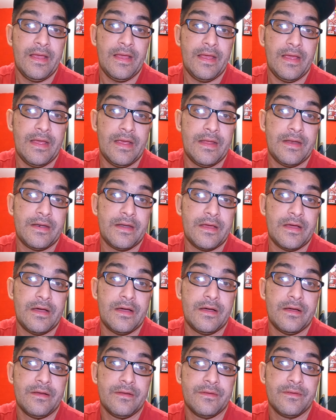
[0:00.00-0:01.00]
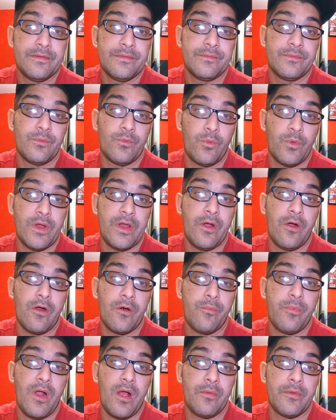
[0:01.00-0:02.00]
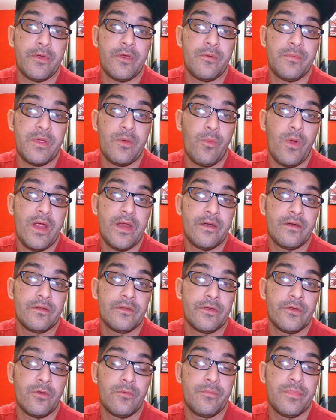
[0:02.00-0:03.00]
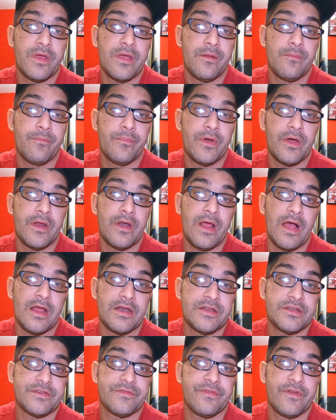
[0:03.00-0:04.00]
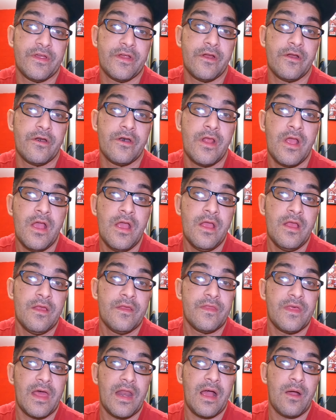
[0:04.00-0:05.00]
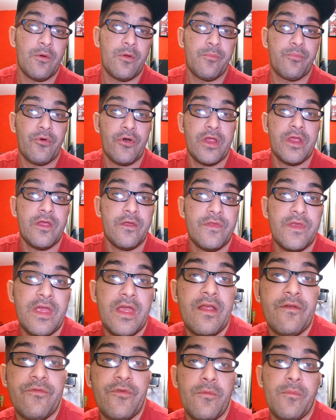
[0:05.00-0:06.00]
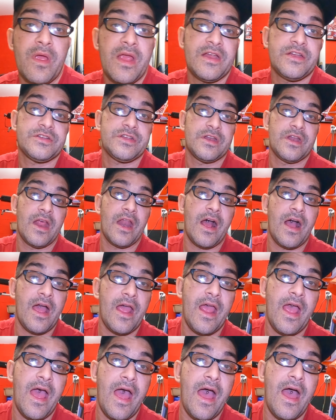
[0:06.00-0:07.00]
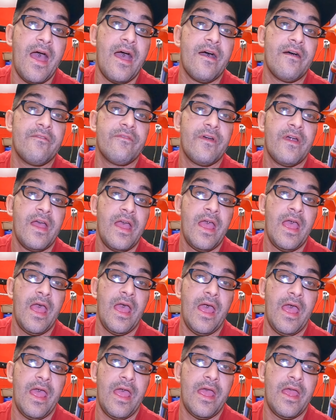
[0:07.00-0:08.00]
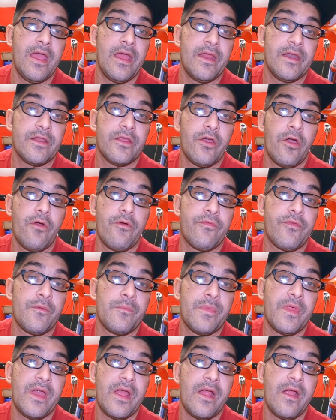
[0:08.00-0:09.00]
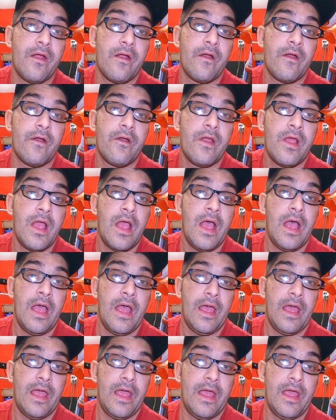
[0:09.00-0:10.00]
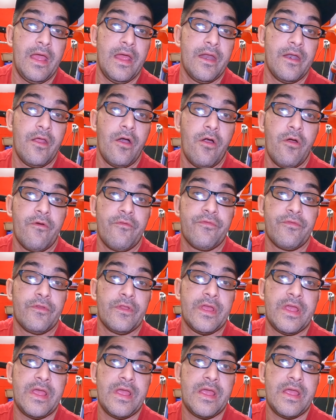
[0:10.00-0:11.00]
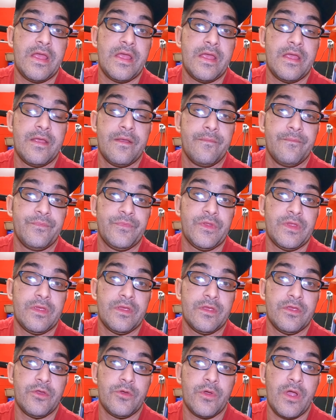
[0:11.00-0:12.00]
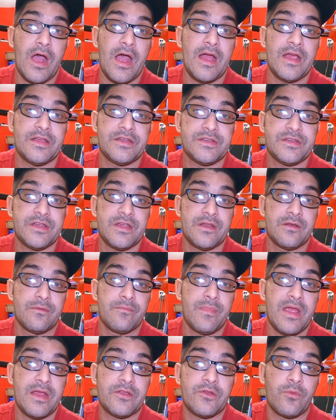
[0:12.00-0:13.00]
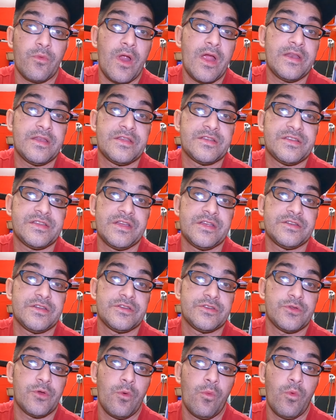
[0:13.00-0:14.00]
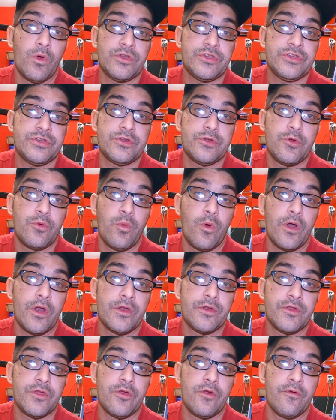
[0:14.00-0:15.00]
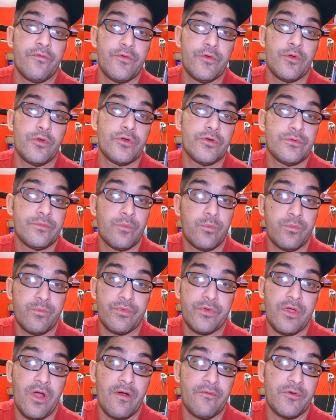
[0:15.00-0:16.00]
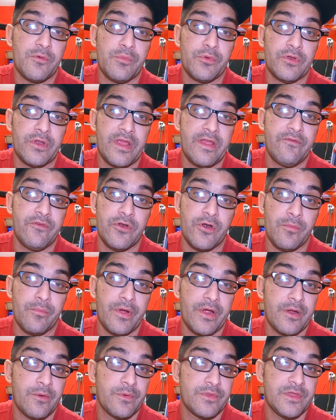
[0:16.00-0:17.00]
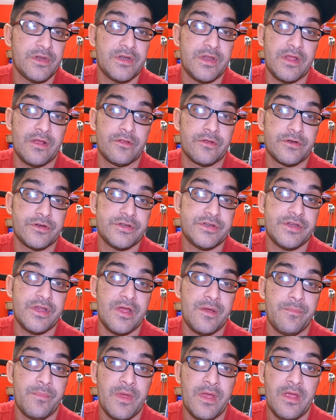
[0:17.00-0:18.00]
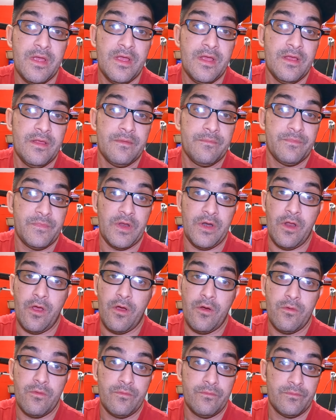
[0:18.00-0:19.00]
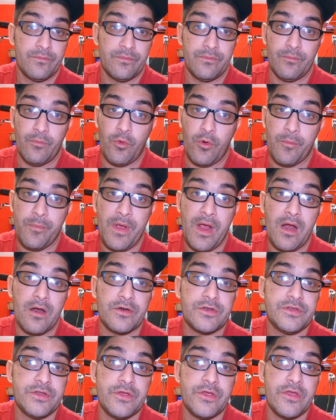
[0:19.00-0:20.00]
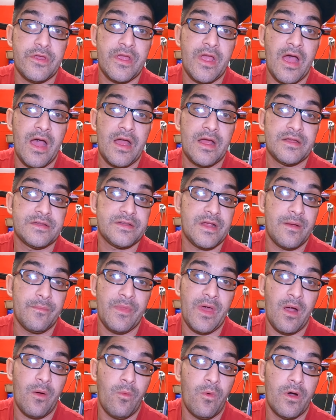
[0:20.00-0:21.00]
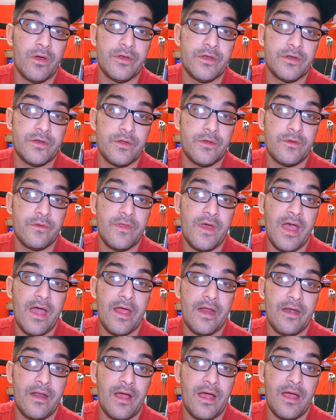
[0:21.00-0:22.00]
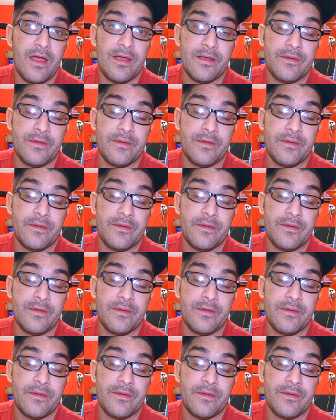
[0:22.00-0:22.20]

And we are probably going to be waiting a little bit, but I just figured that I would bring you the information that I have and go from there. And hopefully you guys can make the right decisions on what you want to do. If you're comfortable leaving your bike with the dealership, you know, more power to you guys. I'm not one to do that.